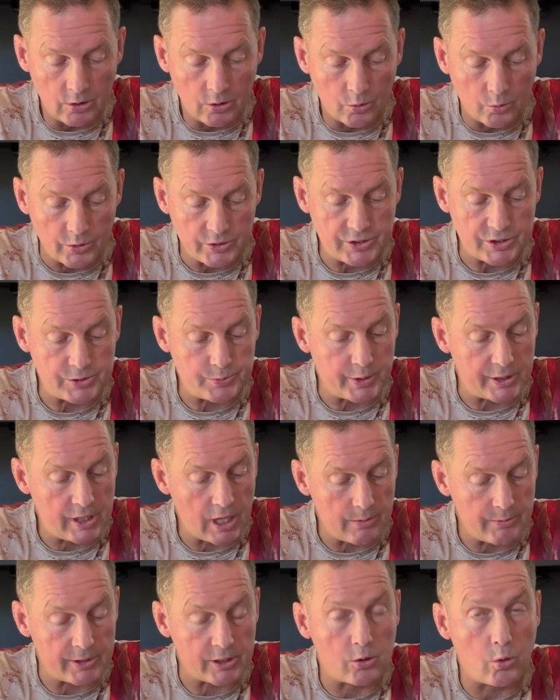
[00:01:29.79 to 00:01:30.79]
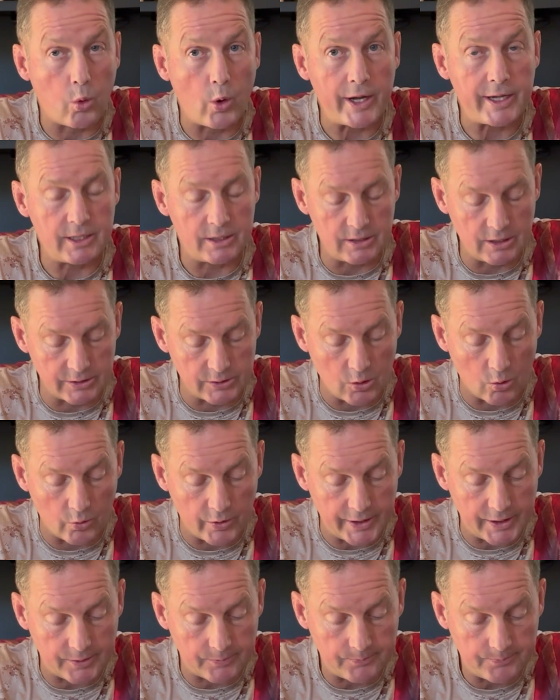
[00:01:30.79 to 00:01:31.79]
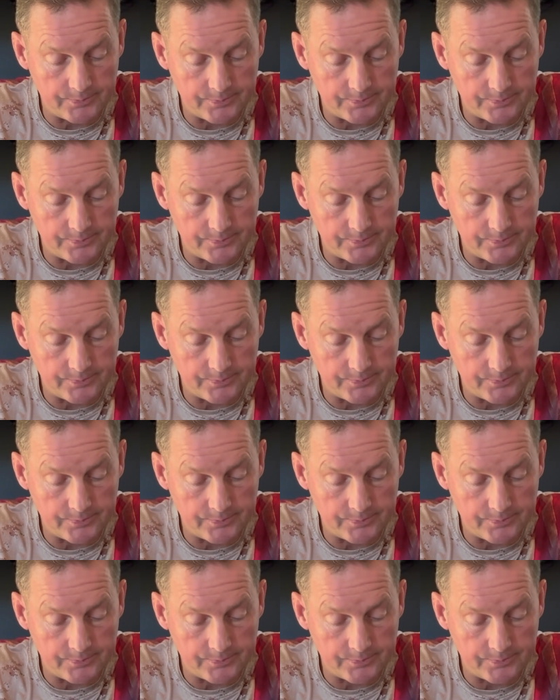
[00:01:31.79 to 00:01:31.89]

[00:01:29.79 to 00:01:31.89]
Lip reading: which is becoming quite annoying.